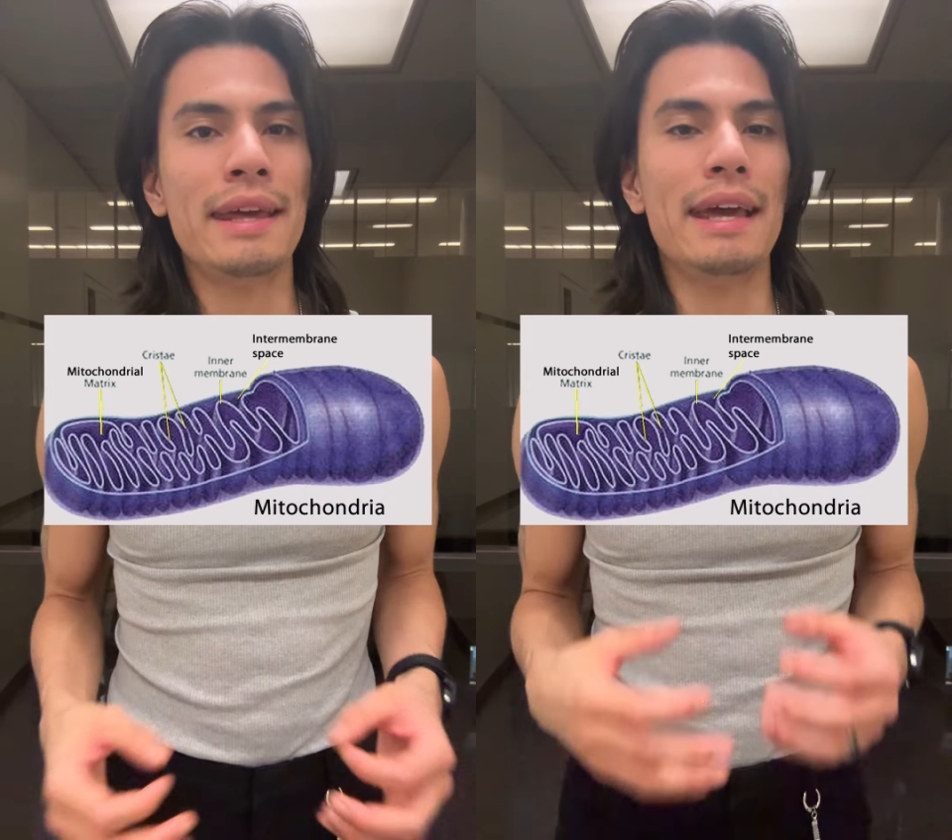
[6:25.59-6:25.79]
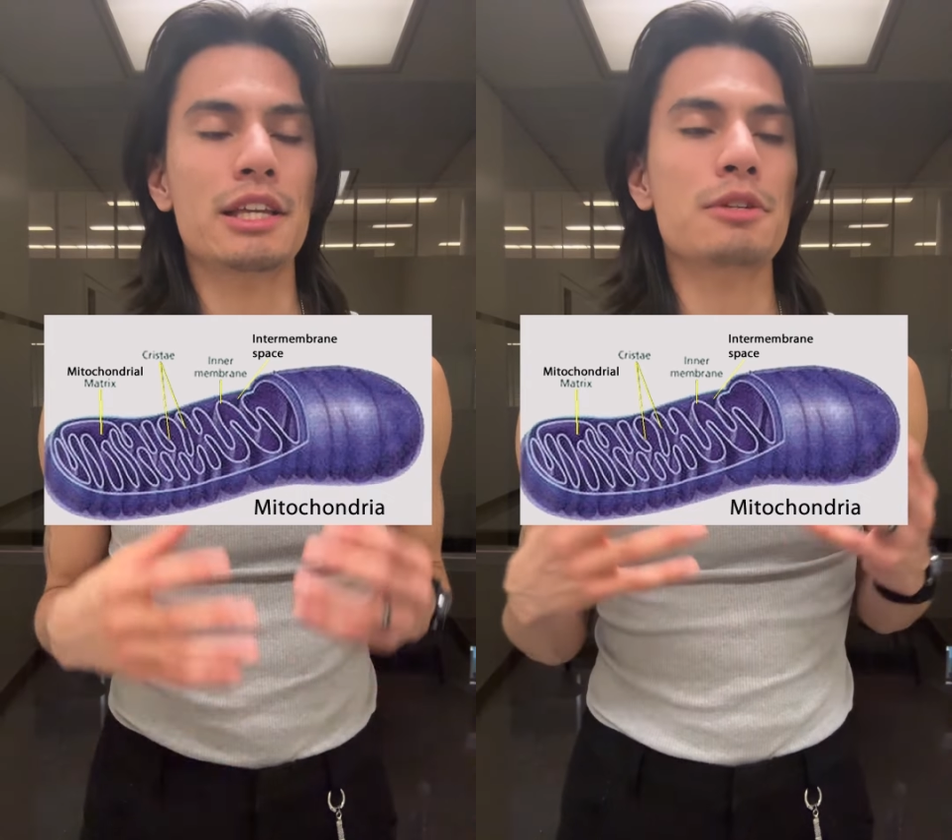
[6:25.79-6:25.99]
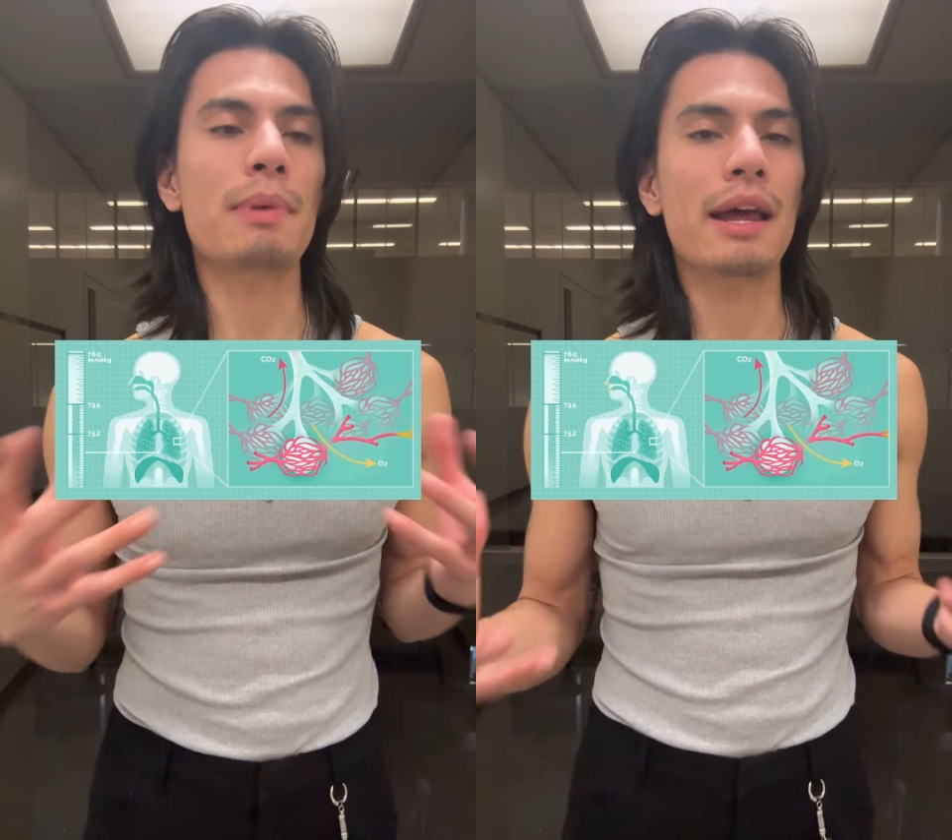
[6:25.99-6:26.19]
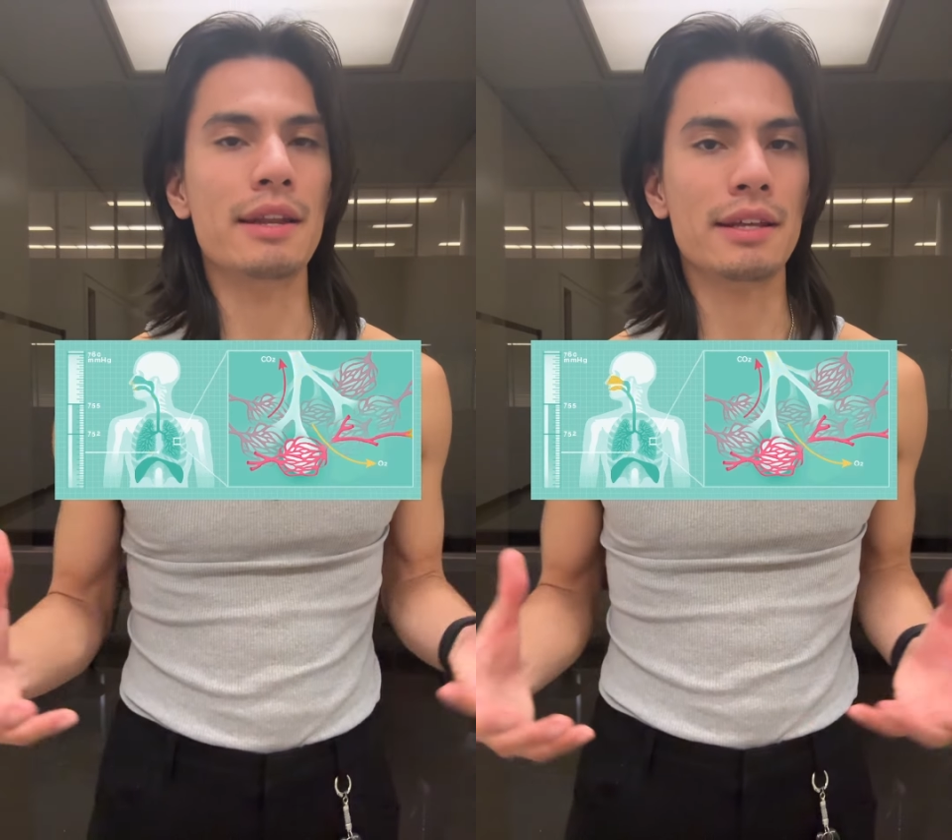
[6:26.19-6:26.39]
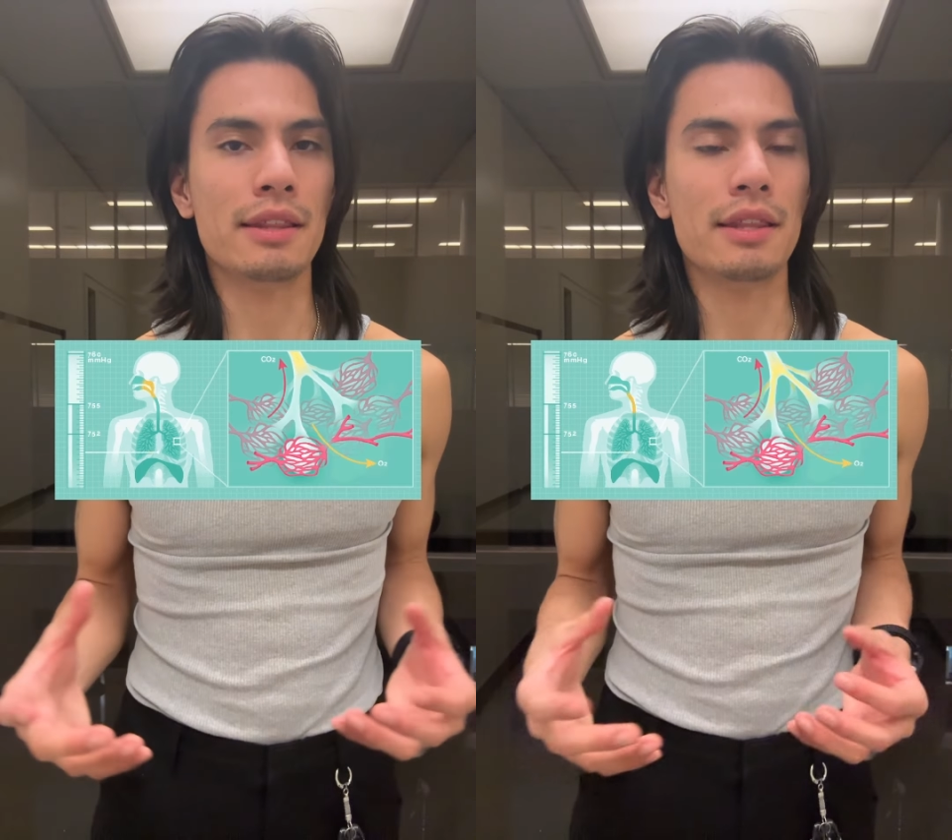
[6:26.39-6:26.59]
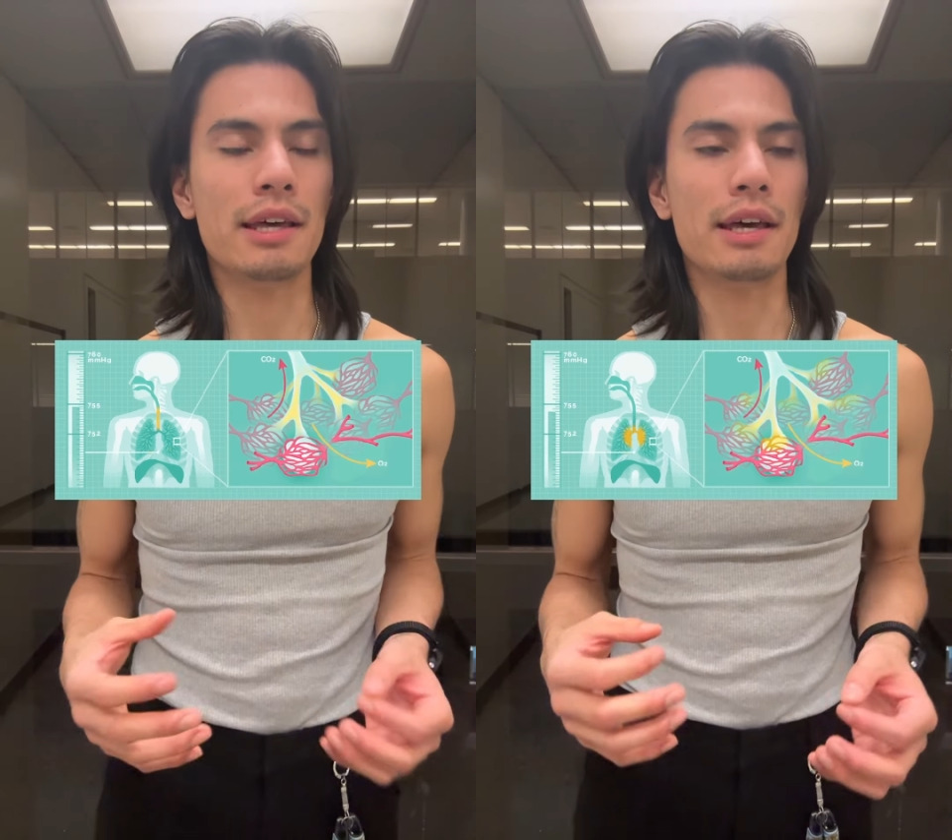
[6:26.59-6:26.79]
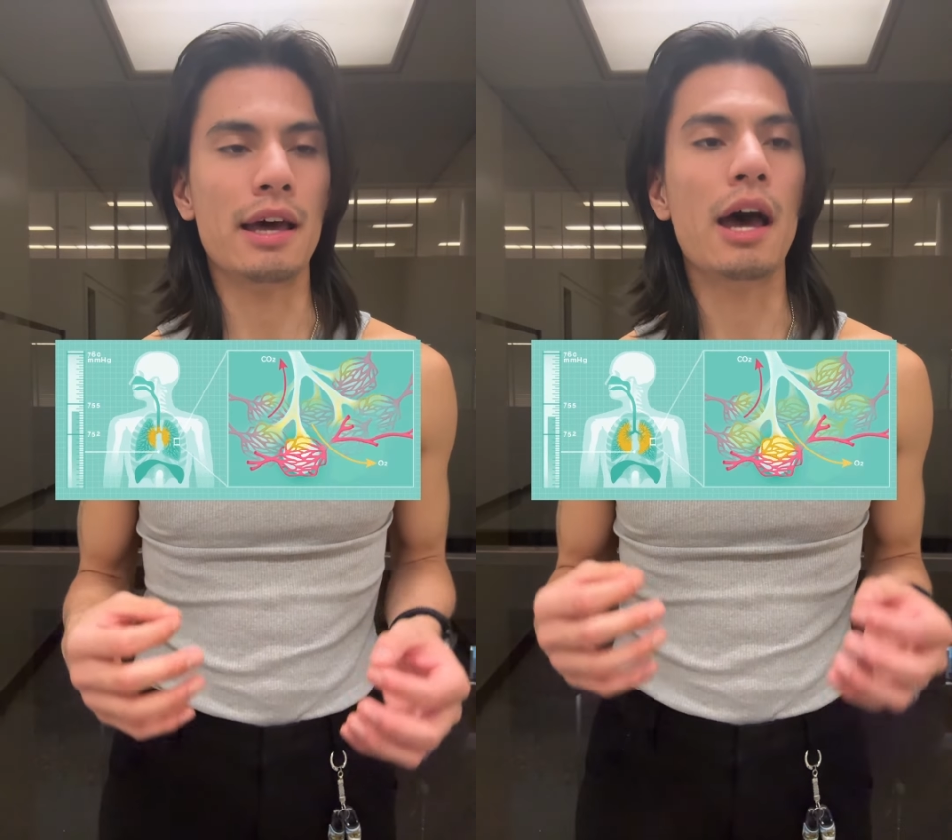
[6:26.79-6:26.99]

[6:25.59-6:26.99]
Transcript: expanding the